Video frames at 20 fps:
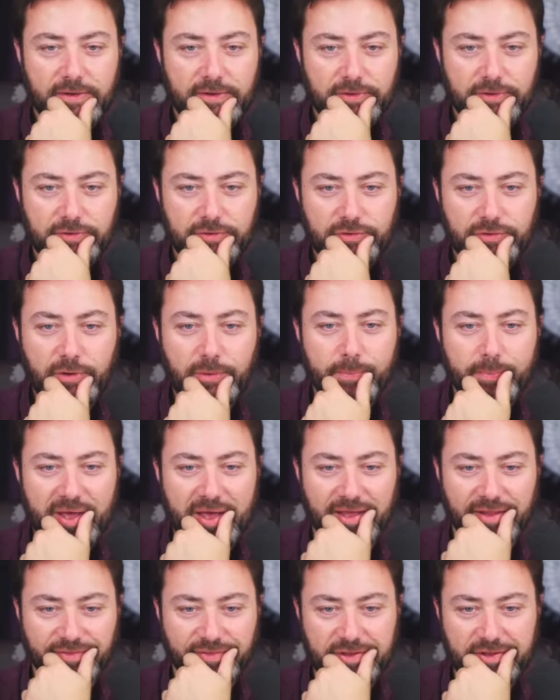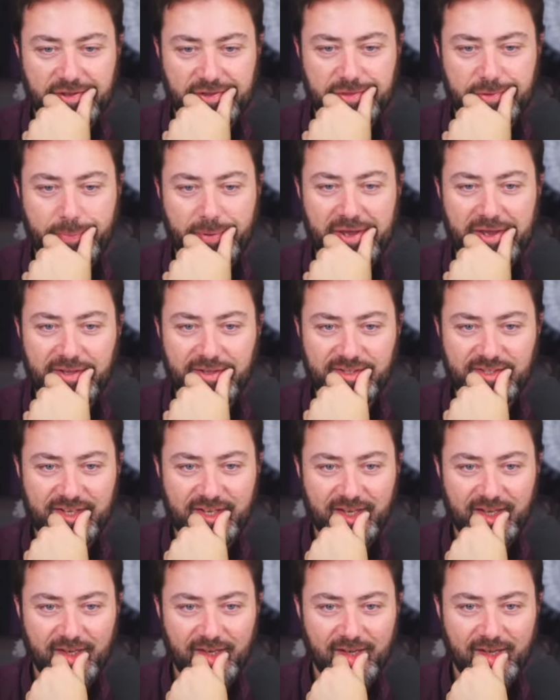Not bad. The
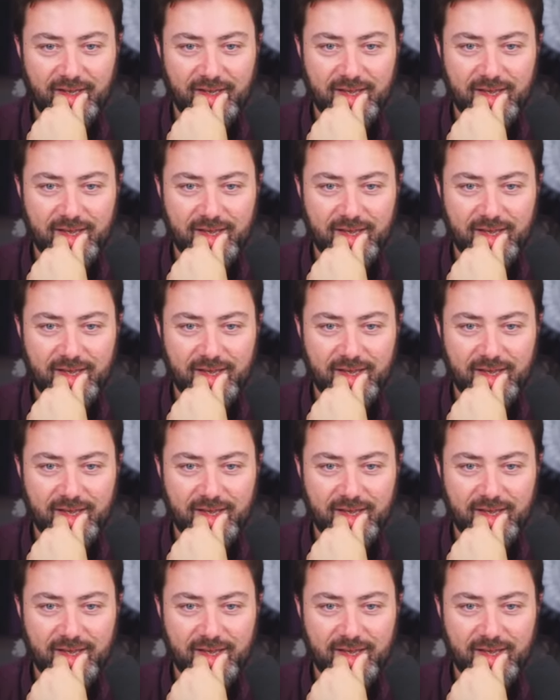painting